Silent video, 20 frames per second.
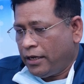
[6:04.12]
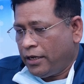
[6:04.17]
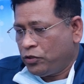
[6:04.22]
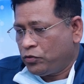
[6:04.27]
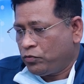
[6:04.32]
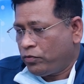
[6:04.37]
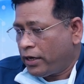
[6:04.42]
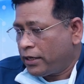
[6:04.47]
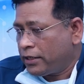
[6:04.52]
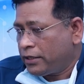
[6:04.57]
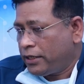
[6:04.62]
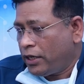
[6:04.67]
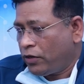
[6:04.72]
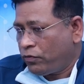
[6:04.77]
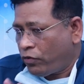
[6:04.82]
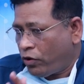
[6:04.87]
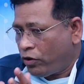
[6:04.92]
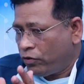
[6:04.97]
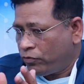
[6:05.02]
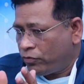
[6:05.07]
is what they
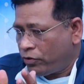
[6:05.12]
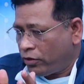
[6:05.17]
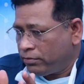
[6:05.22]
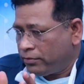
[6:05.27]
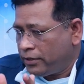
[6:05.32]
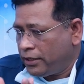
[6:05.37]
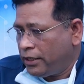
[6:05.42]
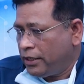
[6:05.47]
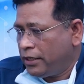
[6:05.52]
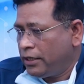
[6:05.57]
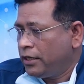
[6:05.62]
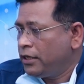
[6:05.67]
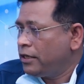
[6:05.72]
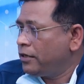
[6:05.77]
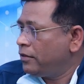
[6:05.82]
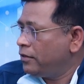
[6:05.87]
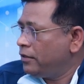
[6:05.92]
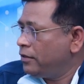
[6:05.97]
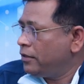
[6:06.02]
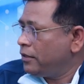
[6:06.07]
found from the
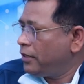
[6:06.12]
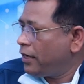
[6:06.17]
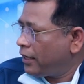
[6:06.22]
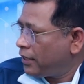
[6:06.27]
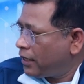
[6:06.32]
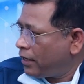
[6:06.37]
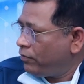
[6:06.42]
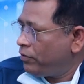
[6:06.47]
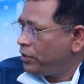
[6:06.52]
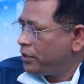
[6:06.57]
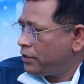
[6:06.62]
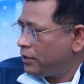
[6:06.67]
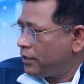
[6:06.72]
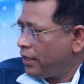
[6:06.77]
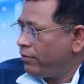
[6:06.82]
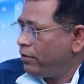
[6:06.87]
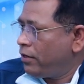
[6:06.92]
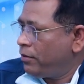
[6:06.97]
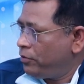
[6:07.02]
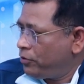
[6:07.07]
data which is
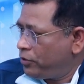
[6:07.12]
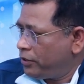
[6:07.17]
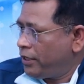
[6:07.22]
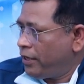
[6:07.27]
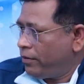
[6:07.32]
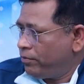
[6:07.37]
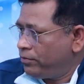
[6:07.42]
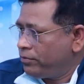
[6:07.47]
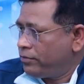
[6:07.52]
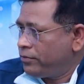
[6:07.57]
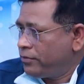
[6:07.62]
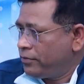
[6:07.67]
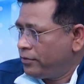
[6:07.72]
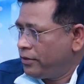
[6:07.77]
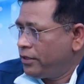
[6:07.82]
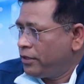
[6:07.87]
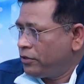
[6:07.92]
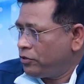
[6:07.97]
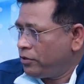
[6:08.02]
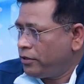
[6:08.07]
available to them.
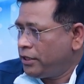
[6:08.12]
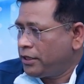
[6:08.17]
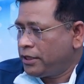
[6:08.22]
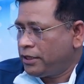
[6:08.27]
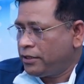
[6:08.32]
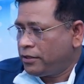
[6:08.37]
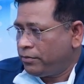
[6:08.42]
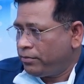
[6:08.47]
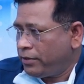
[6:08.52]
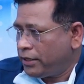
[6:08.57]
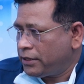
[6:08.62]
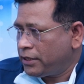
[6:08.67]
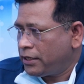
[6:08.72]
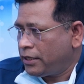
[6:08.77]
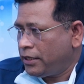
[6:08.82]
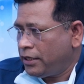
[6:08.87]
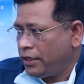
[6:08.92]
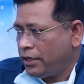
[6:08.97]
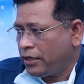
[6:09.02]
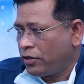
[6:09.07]
So this is
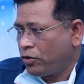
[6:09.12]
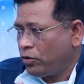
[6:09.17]
basically...